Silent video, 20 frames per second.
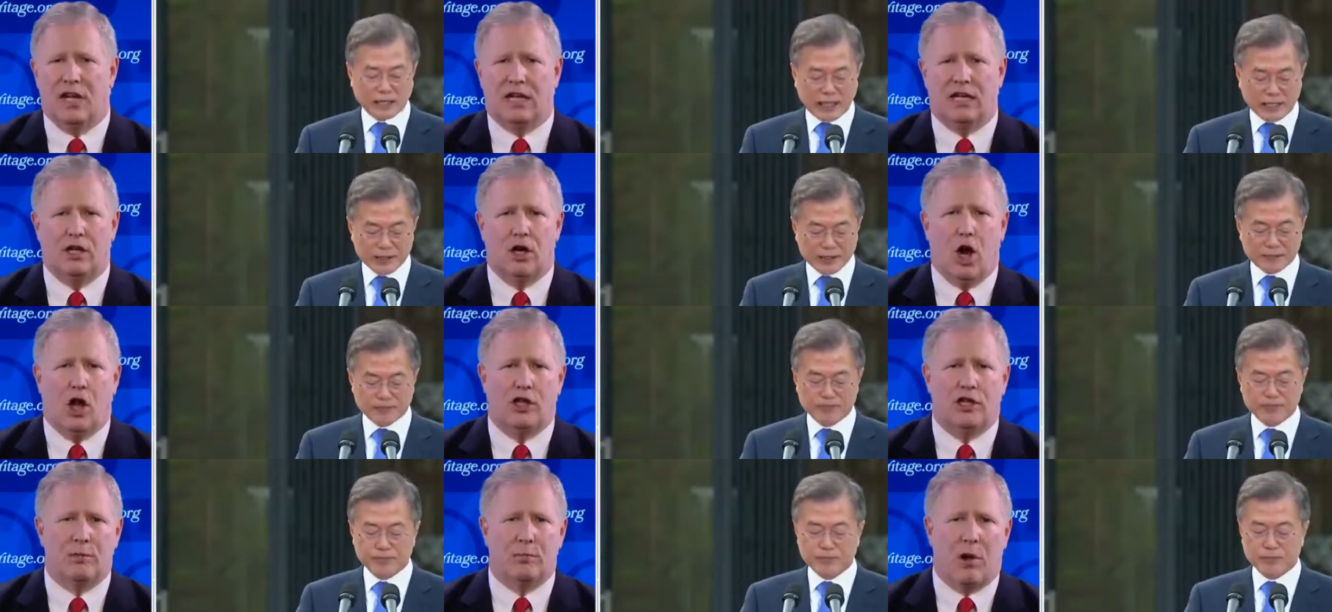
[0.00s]
Speaker 1: taking
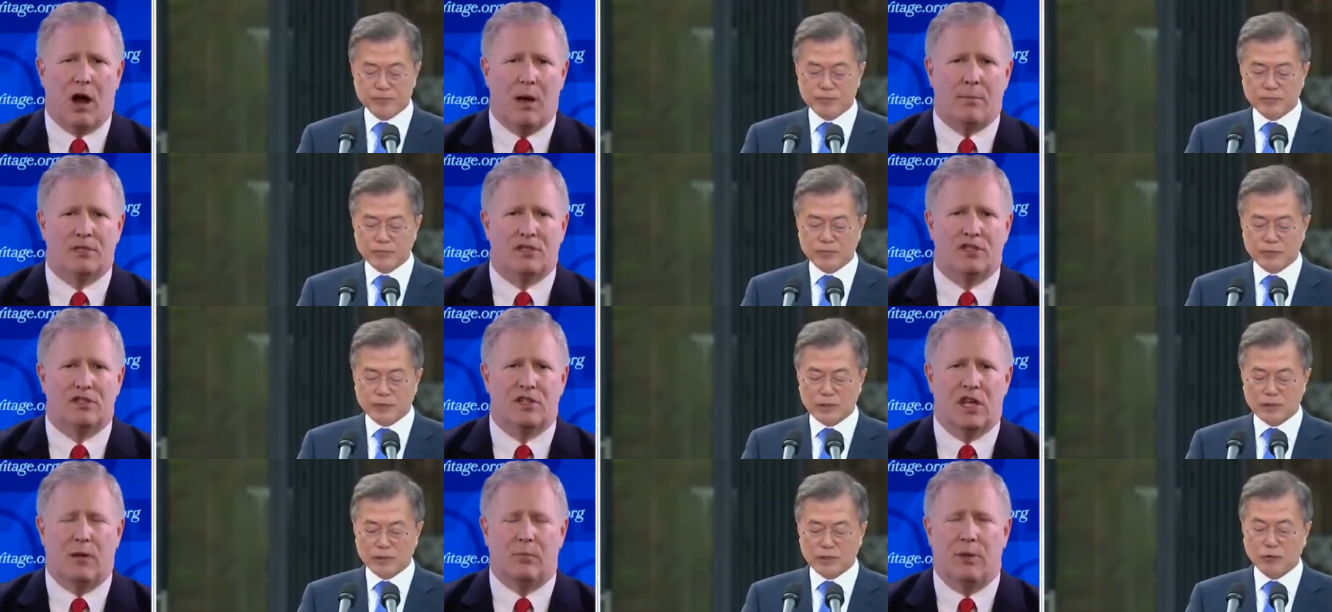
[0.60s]
all these
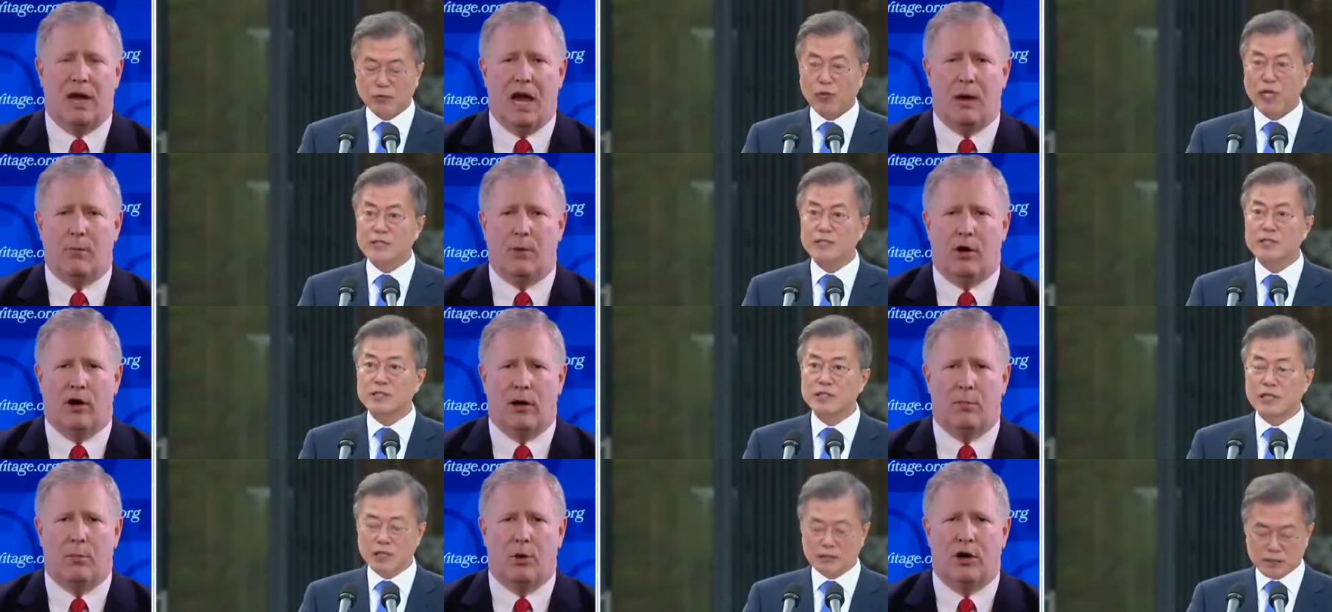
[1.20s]
promises on
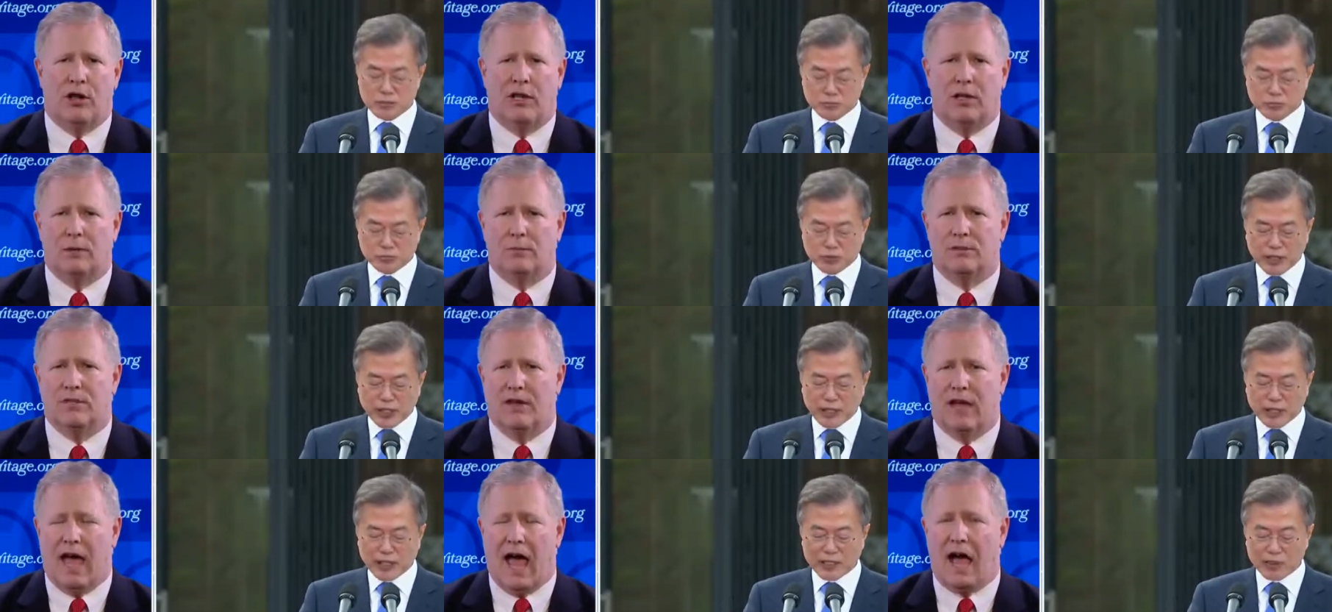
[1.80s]
paper and putting them
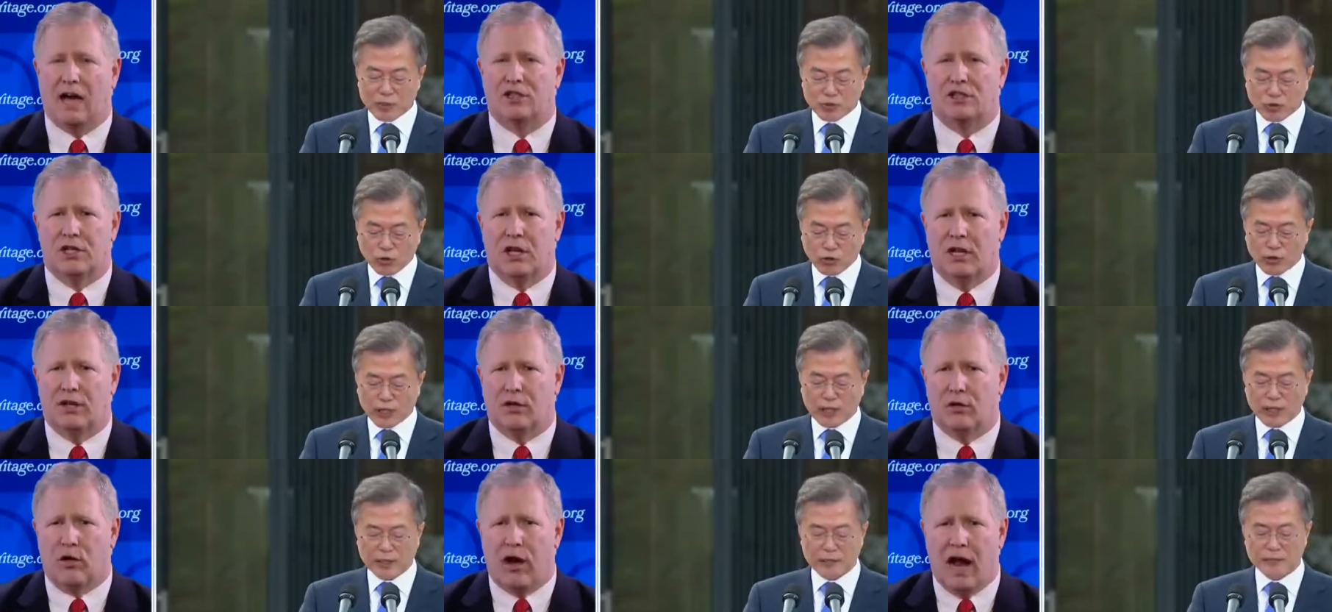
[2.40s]
to action
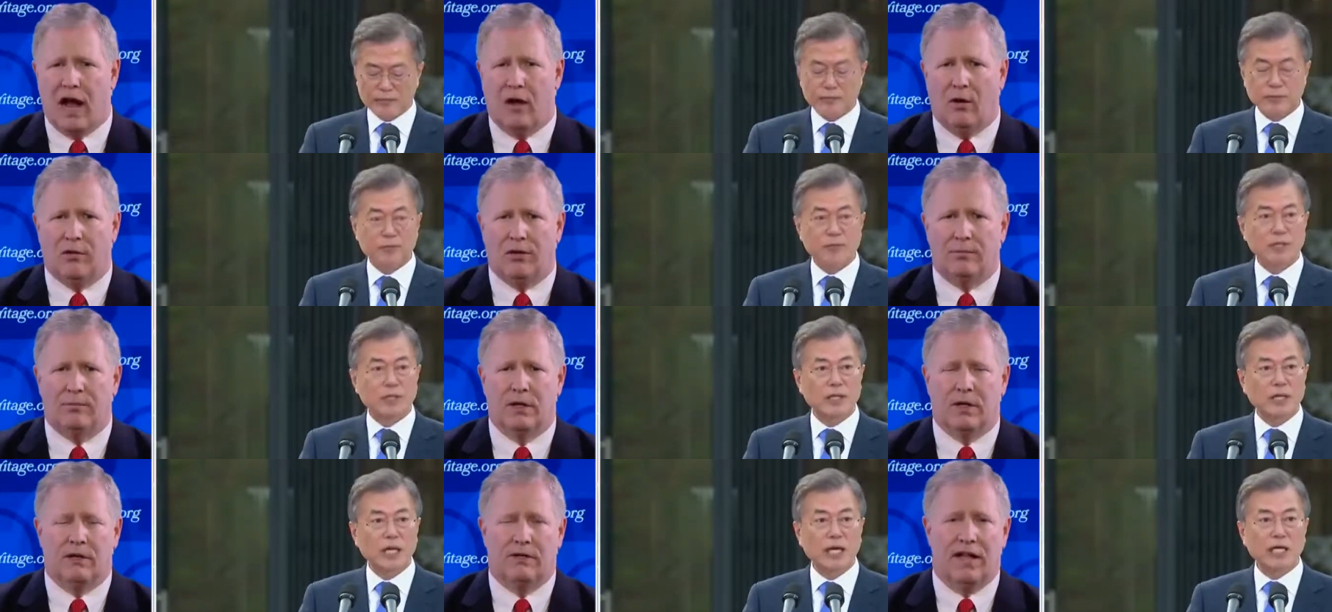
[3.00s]
on the ground.
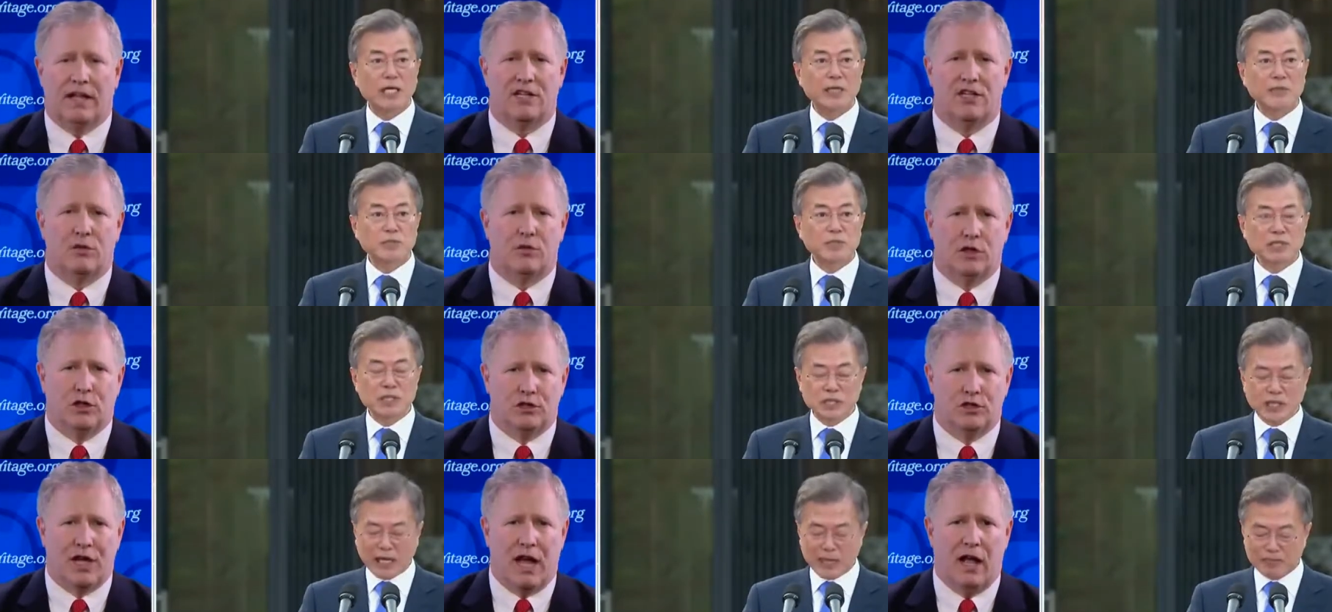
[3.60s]
That's the
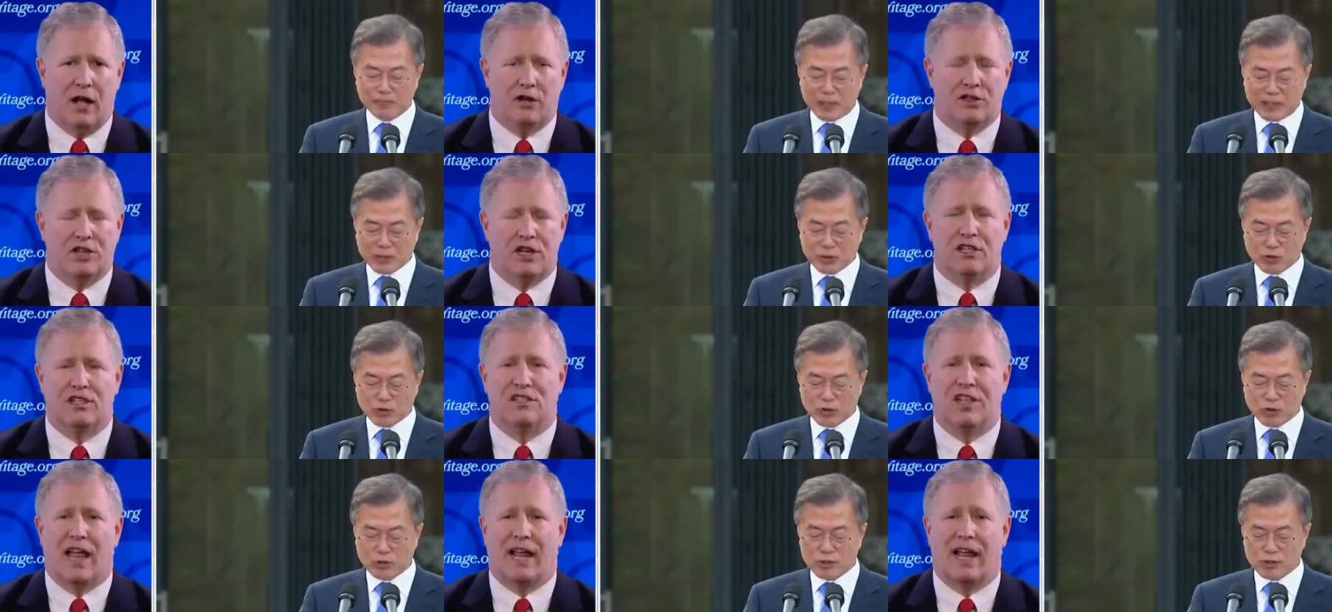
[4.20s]
real challenge, and there's a